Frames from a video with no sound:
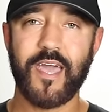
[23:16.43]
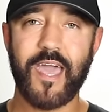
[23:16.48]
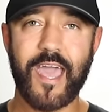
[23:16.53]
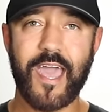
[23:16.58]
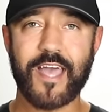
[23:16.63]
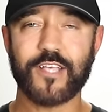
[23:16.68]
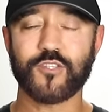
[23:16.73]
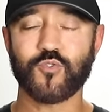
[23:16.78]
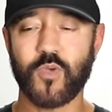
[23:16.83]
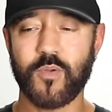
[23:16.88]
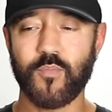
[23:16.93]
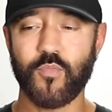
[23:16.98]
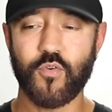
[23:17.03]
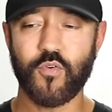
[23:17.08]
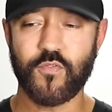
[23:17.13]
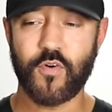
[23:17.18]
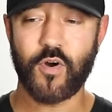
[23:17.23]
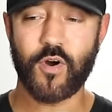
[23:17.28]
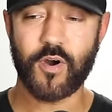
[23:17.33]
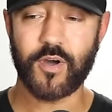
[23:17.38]
as we
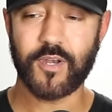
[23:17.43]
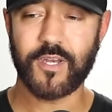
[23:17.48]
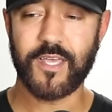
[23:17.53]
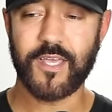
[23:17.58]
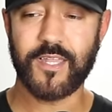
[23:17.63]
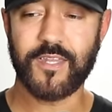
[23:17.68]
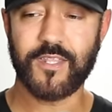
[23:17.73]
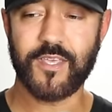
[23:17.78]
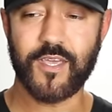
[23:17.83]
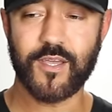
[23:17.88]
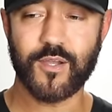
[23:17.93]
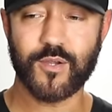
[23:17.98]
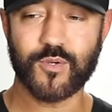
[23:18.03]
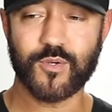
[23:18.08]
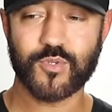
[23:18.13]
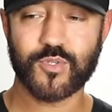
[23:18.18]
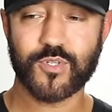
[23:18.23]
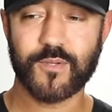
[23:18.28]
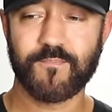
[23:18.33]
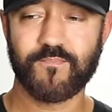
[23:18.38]
move on in
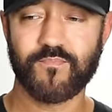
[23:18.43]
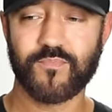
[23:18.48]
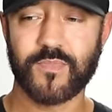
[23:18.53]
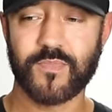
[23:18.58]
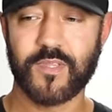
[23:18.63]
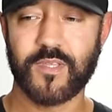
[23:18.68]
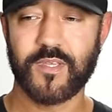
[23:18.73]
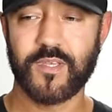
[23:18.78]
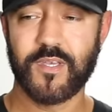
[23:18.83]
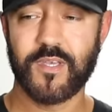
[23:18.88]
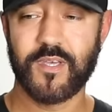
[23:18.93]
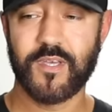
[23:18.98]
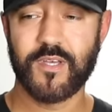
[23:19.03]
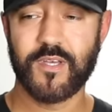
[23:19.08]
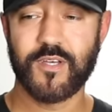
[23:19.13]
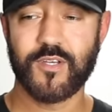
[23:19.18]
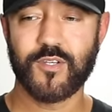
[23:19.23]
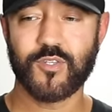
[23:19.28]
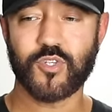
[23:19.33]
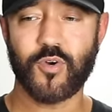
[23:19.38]
years.
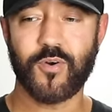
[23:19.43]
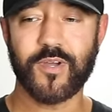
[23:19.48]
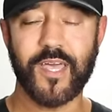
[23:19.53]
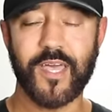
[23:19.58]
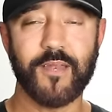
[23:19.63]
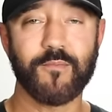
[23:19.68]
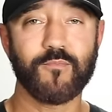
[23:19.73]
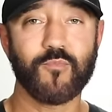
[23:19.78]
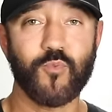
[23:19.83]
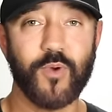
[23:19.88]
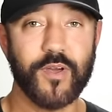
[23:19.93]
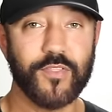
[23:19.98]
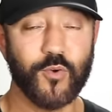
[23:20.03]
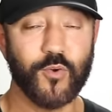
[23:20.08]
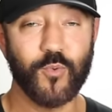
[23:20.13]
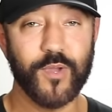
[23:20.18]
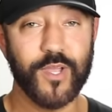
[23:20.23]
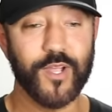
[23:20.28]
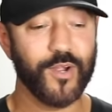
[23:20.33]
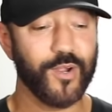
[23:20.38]
So, again, whether
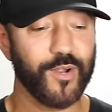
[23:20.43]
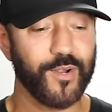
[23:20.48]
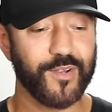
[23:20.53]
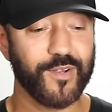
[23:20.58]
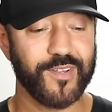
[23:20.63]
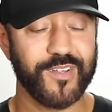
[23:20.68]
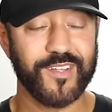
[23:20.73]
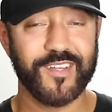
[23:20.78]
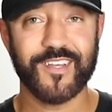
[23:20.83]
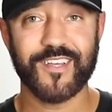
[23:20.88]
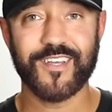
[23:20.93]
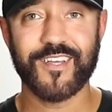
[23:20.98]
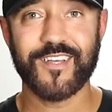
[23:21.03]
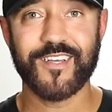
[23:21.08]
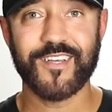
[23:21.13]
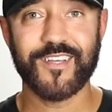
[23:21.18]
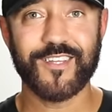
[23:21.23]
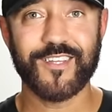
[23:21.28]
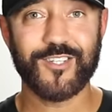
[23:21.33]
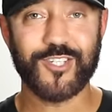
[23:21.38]
we're
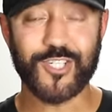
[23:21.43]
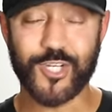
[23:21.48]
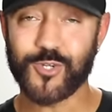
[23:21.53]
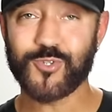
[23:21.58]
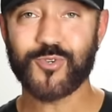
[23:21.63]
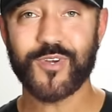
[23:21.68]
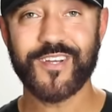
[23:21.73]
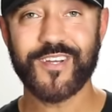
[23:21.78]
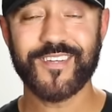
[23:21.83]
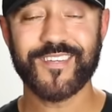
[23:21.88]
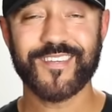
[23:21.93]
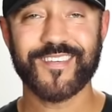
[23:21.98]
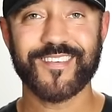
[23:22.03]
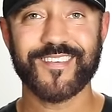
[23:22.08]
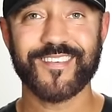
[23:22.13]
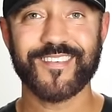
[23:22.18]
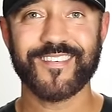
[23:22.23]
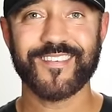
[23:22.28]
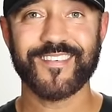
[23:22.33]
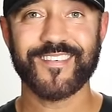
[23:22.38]
children
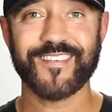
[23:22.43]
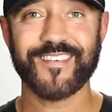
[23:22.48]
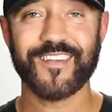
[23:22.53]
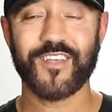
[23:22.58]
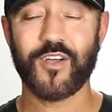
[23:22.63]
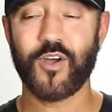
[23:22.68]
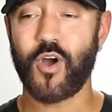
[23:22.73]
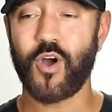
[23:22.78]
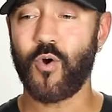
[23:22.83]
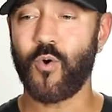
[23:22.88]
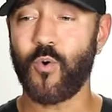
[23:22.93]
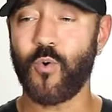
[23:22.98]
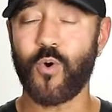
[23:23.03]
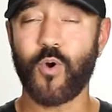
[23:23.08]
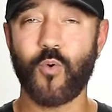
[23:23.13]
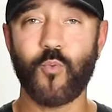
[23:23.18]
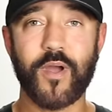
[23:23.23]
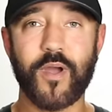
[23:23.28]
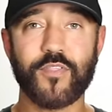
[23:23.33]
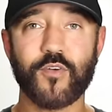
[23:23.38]

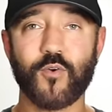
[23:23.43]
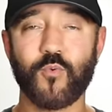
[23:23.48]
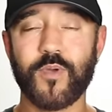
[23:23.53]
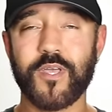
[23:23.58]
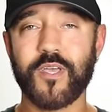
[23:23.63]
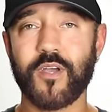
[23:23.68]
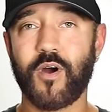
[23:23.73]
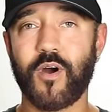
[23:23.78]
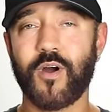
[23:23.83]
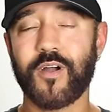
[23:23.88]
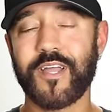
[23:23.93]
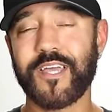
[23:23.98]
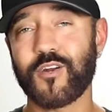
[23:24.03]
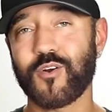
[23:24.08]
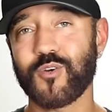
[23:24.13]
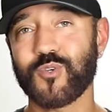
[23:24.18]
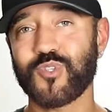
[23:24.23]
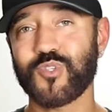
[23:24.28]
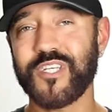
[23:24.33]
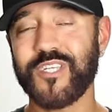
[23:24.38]
or whether we are in
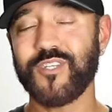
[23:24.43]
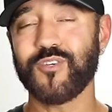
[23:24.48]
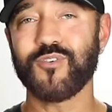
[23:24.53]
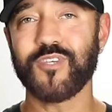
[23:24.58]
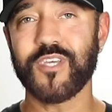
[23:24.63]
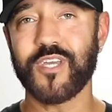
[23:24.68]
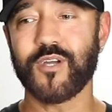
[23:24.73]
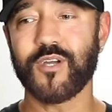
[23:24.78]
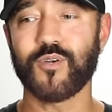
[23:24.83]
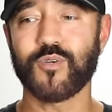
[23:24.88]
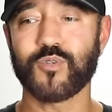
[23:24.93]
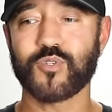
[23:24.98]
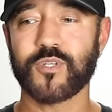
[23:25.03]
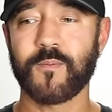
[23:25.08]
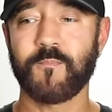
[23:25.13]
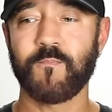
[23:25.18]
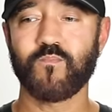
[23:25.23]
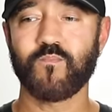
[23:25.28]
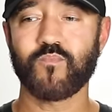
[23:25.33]
our senior years,